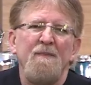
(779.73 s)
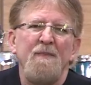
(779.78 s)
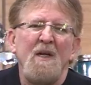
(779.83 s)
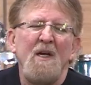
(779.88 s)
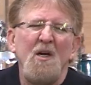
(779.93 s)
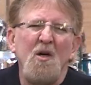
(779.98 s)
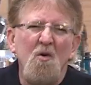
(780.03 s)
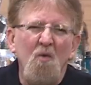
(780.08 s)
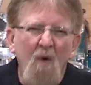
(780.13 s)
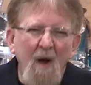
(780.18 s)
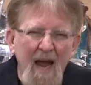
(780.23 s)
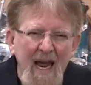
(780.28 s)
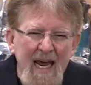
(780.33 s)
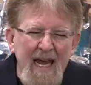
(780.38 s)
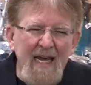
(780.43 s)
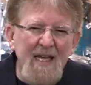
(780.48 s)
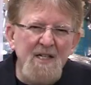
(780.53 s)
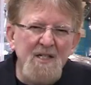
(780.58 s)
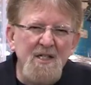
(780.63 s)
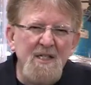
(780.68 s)

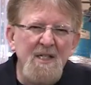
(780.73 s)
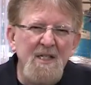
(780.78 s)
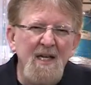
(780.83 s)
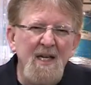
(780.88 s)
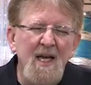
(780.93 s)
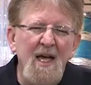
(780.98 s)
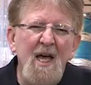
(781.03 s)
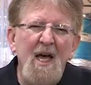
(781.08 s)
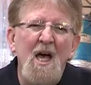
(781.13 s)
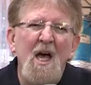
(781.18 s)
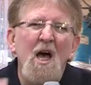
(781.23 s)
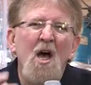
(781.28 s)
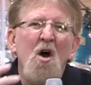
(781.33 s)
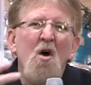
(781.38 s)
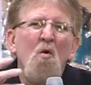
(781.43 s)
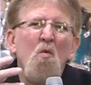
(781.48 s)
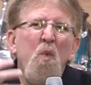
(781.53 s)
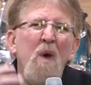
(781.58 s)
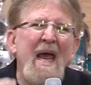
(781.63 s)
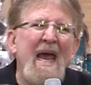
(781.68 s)
Grace
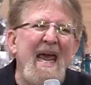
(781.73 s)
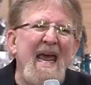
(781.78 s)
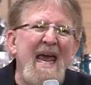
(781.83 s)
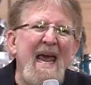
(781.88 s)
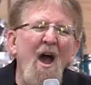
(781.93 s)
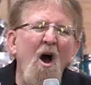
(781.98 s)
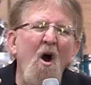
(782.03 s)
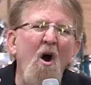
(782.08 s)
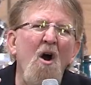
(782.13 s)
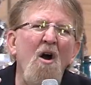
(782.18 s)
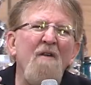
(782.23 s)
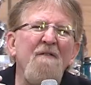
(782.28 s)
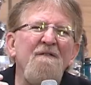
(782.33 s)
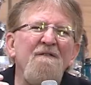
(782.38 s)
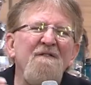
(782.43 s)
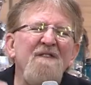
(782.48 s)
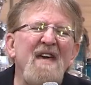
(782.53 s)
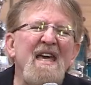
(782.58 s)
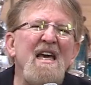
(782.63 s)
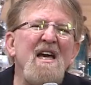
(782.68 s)
we are
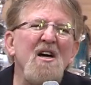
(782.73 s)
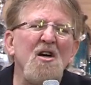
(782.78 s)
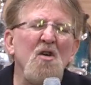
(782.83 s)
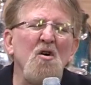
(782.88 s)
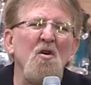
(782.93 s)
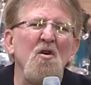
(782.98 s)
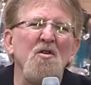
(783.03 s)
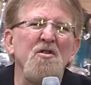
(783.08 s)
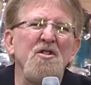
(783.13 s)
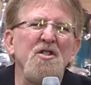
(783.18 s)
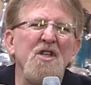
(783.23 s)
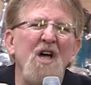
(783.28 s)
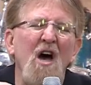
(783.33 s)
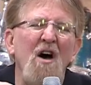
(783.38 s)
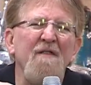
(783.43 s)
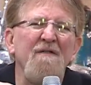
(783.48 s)
vehicles of